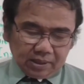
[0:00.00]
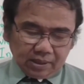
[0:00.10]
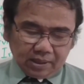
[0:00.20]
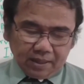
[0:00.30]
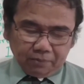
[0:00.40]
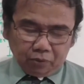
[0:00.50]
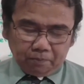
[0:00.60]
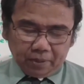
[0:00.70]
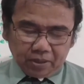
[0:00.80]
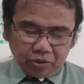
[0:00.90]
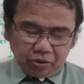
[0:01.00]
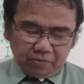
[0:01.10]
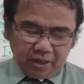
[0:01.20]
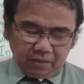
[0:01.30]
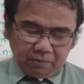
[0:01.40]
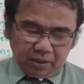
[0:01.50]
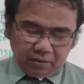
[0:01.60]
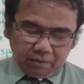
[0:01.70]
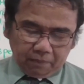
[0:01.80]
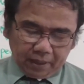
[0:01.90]
Some compressor may
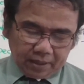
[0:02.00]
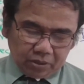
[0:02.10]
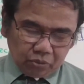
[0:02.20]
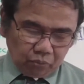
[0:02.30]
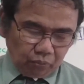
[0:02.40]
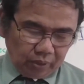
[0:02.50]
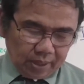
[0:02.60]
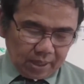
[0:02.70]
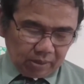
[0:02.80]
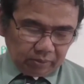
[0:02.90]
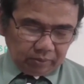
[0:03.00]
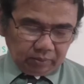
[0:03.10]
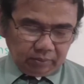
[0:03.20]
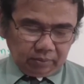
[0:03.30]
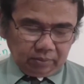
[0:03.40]
be replaced without